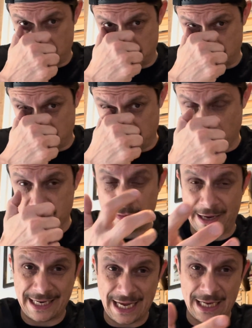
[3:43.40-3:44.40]
she lost
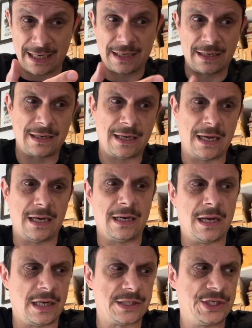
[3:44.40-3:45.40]
my dad
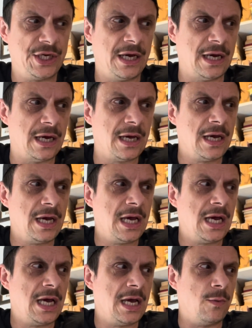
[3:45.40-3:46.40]
last year,
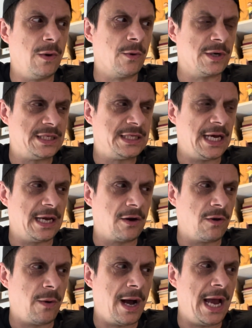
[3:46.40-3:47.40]
we wanted to take her
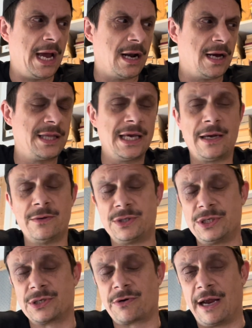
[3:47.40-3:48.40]
away, and I think it was
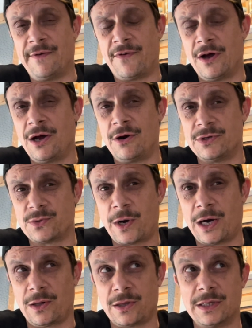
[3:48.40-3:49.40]
just great for her as
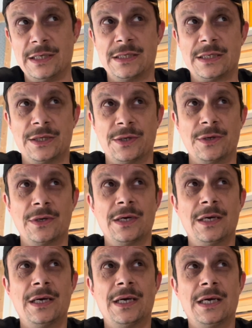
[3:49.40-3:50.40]
well,
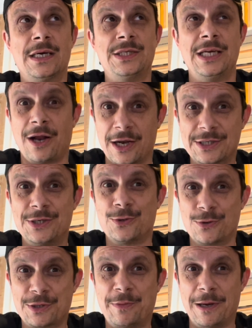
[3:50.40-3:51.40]
she likes to
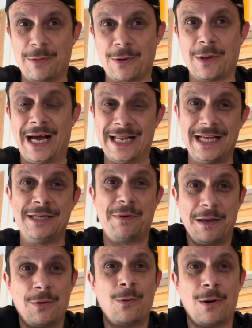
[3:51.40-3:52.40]
talk to people, and these
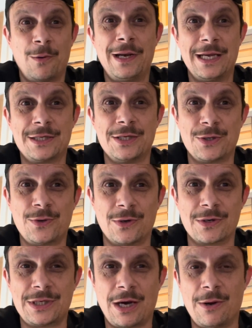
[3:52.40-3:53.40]
people were willing to
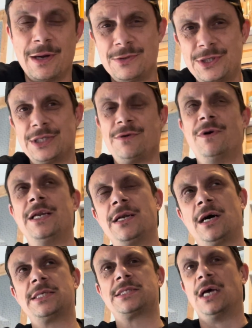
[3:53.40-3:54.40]
talk. So it was just a really
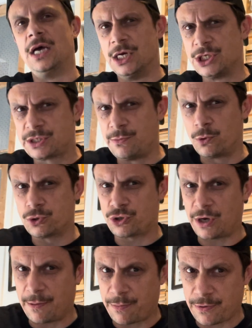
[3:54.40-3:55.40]
nice small
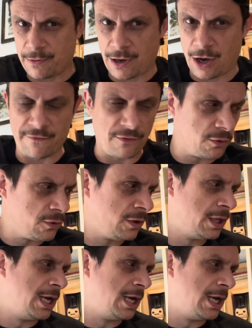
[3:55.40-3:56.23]
trip overall,